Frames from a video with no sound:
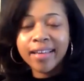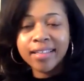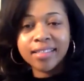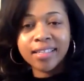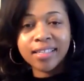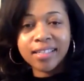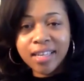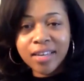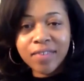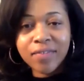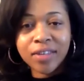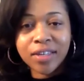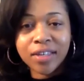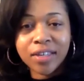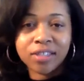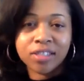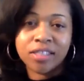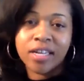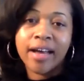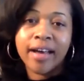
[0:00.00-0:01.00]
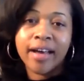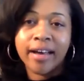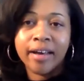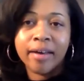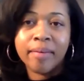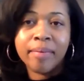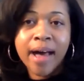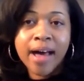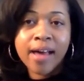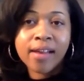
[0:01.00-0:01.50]
to leaving your
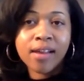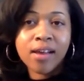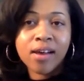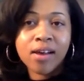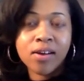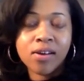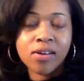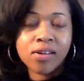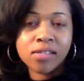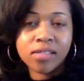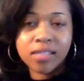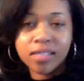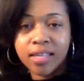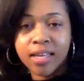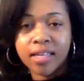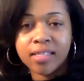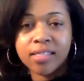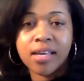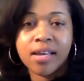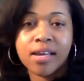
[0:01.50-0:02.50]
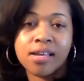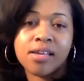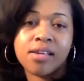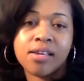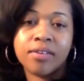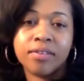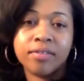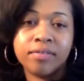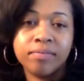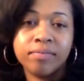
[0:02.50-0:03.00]
job, how long did that take you?